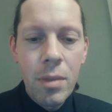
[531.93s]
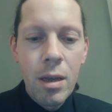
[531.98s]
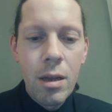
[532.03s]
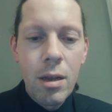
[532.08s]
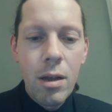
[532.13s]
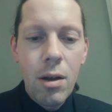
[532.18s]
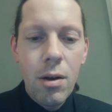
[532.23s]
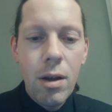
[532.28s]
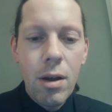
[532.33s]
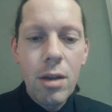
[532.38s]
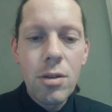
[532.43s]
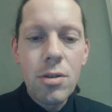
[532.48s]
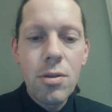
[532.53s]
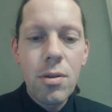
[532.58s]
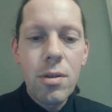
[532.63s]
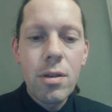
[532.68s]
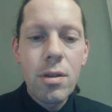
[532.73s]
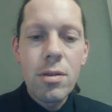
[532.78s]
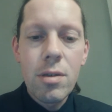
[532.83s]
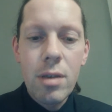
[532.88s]
Okay, so
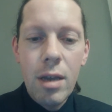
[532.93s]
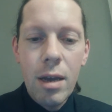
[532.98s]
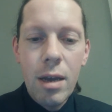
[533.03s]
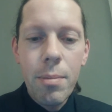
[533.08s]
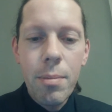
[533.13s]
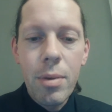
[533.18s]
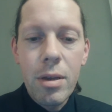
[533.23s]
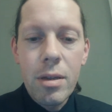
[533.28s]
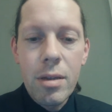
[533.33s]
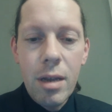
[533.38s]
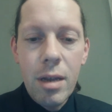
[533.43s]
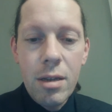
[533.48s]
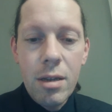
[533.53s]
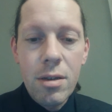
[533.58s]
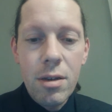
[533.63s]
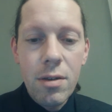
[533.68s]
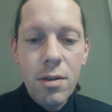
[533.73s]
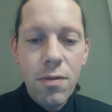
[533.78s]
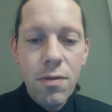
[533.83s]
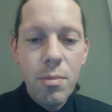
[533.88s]
the CMB
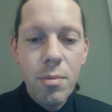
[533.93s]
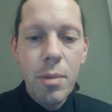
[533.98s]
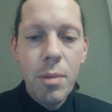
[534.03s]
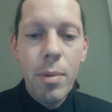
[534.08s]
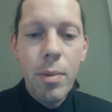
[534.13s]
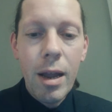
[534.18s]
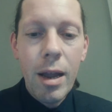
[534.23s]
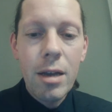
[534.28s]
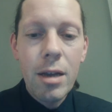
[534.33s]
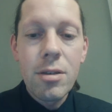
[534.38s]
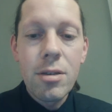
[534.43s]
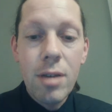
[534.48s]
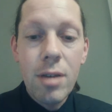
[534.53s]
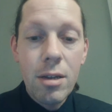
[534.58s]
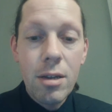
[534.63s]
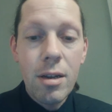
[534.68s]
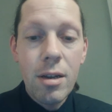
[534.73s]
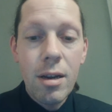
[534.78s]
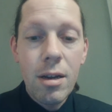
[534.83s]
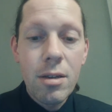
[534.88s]
data from the Planck
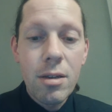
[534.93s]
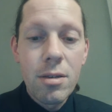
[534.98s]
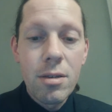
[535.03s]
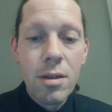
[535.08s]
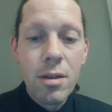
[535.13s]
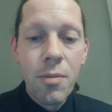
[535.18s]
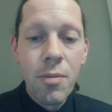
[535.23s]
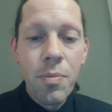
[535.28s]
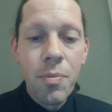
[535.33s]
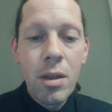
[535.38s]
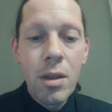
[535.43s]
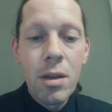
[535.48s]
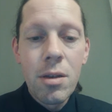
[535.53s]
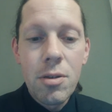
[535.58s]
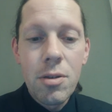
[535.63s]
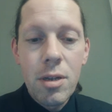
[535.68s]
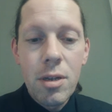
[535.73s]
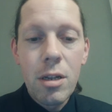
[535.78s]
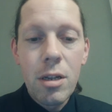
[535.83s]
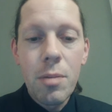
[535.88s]
satellite
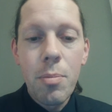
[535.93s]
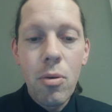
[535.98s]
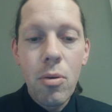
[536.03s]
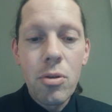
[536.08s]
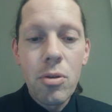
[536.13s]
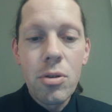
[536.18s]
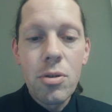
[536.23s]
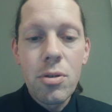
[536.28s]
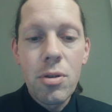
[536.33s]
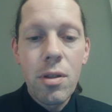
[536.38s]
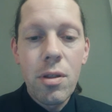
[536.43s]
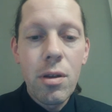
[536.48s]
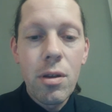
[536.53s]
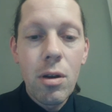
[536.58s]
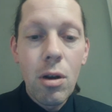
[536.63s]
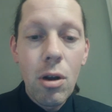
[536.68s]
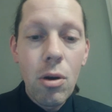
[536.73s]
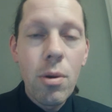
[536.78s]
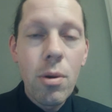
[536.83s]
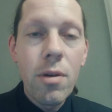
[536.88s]
still points to the
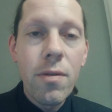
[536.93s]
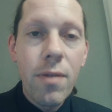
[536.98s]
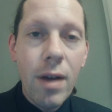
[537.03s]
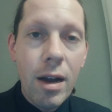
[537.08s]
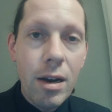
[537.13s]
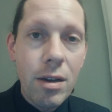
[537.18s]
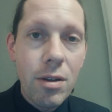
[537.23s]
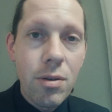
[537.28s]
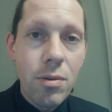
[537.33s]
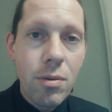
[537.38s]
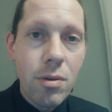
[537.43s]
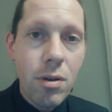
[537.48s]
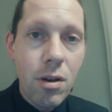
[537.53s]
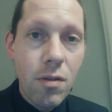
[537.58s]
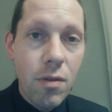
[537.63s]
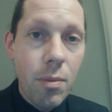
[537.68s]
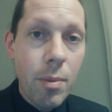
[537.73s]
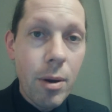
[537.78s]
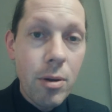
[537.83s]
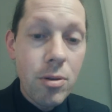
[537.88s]
lower value of
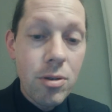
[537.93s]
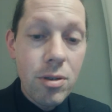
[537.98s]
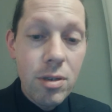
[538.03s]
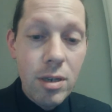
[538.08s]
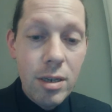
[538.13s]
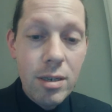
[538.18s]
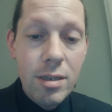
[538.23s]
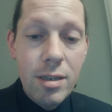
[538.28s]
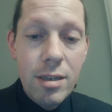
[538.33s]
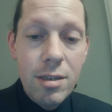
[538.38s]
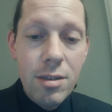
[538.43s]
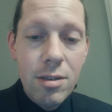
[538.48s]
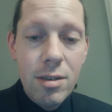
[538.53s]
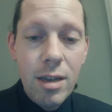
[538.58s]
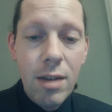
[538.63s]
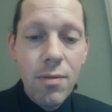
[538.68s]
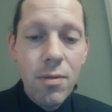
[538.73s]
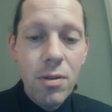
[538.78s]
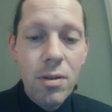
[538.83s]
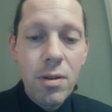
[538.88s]
about
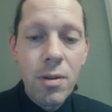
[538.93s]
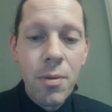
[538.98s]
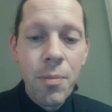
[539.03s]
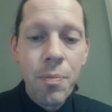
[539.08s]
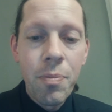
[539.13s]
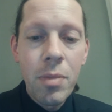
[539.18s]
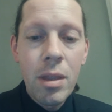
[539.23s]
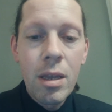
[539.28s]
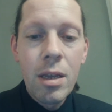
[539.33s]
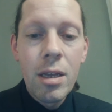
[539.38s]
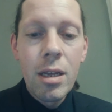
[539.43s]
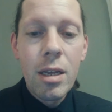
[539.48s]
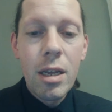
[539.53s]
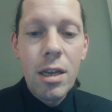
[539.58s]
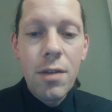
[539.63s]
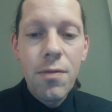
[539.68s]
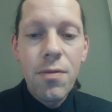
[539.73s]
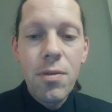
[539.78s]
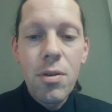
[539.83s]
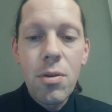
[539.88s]
67
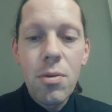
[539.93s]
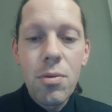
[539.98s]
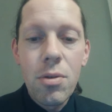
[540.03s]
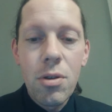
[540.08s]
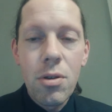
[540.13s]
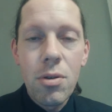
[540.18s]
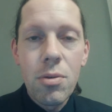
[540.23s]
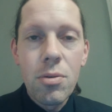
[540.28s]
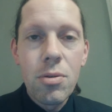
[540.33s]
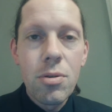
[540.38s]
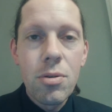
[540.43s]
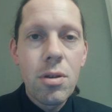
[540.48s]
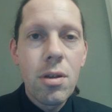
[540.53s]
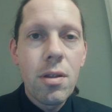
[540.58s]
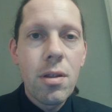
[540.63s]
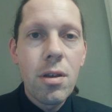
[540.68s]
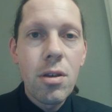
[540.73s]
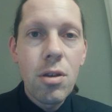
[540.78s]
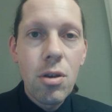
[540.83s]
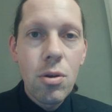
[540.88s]
if you use
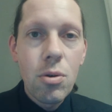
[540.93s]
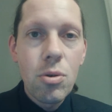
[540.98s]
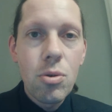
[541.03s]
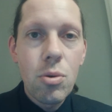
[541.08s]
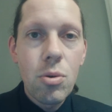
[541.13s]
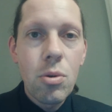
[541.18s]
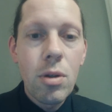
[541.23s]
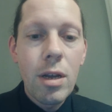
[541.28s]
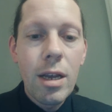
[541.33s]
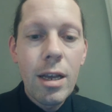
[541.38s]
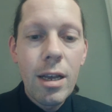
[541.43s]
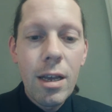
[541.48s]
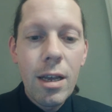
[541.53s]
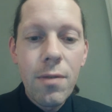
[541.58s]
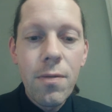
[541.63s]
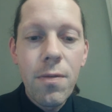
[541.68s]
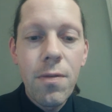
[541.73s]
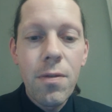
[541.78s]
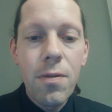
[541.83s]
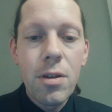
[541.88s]
the usual
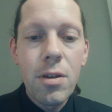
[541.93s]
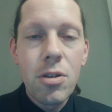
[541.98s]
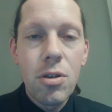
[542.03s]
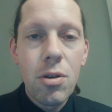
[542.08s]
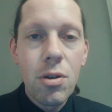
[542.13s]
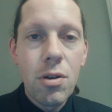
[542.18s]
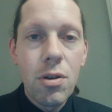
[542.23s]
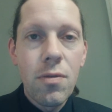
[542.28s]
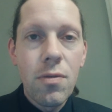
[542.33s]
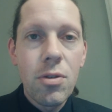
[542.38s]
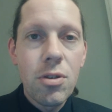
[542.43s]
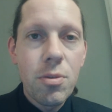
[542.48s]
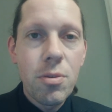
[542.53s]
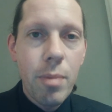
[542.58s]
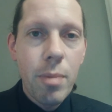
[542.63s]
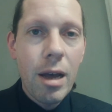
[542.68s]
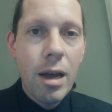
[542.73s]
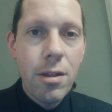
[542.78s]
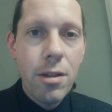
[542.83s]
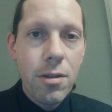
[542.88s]
infinite universe
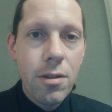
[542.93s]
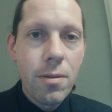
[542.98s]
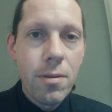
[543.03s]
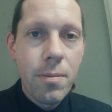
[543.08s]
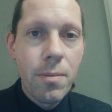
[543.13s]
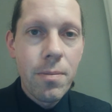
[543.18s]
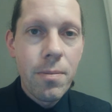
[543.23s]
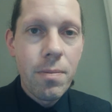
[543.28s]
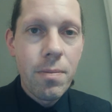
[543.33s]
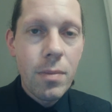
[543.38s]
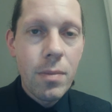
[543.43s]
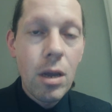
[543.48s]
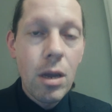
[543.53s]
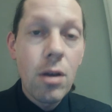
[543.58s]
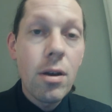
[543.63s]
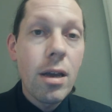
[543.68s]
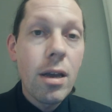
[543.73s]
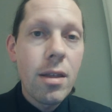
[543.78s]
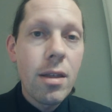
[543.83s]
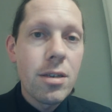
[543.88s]
math.
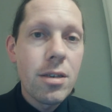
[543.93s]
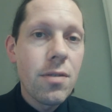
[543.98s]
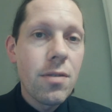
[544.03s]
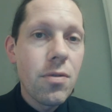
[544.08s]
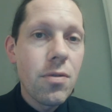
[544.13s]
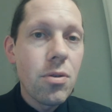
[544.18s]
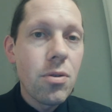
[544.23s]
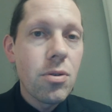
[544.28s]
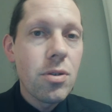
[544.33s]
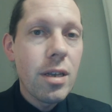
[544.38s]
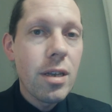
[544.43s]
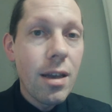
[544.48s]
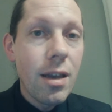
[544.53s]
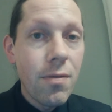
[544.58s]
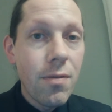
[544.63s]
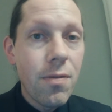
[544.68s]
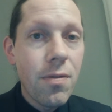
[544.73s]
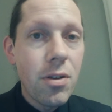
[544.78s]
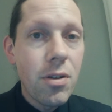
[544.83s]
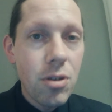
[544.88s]
Okay, that's if you use the
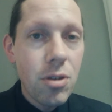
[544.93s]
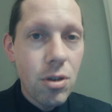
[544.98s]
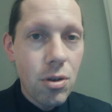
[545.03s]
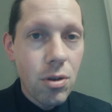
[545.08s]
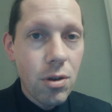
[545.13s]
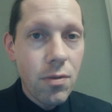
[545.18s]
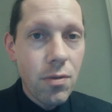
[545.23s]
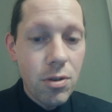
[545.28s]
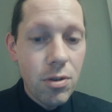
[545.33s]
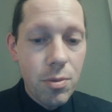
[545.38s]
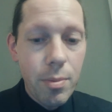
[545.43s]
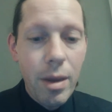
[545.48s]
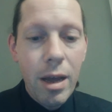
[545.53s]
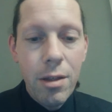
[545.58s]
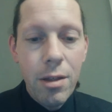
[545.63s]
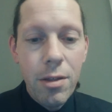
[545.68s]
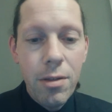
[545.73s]
infinite universe math.